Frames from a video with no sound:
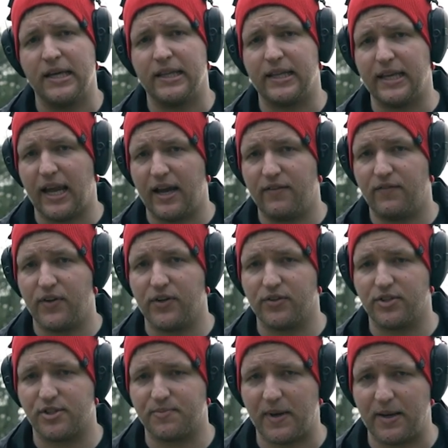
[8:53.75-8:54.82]
the Enfield,
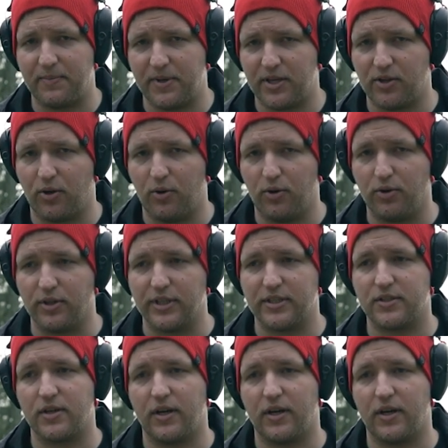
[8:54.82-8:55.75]
despite being the oldest,